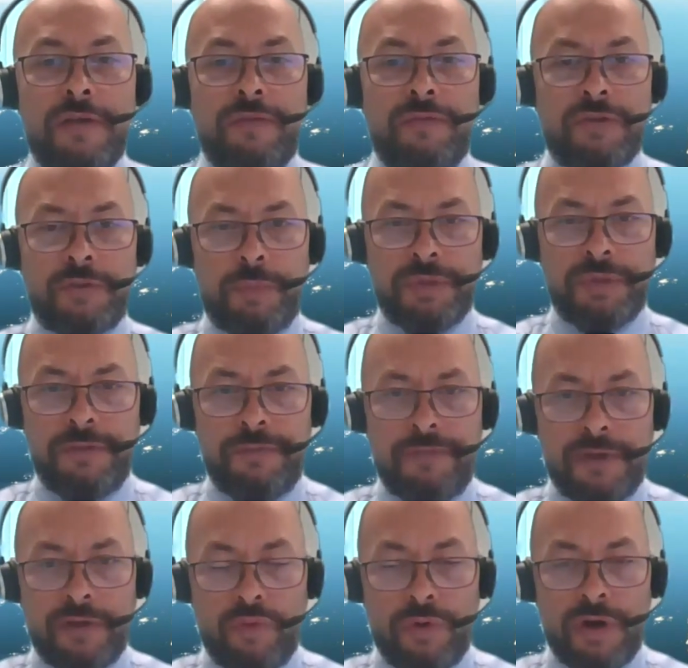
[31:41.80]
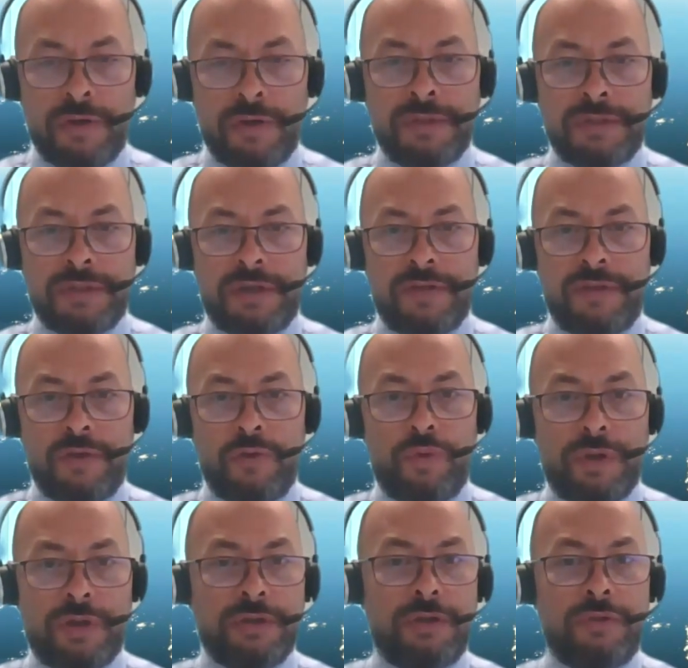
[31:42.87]
there are specific requirements, and I think
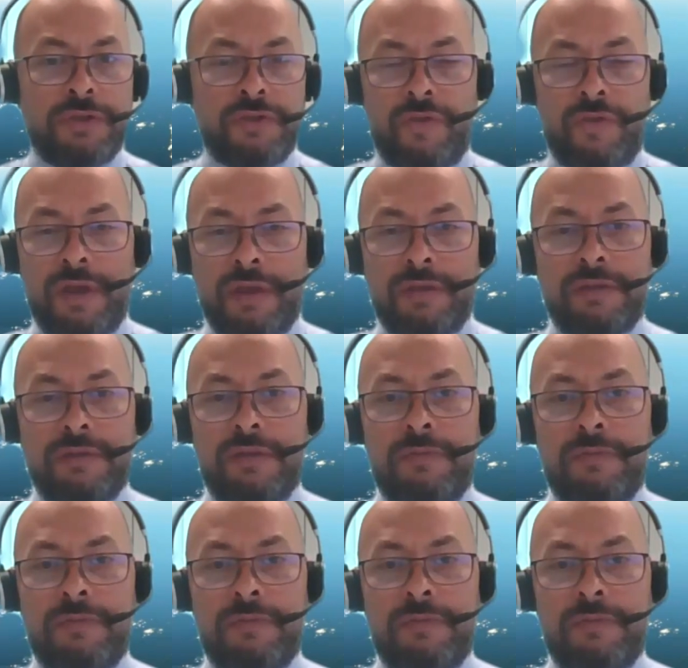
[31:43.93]
we acknowledge that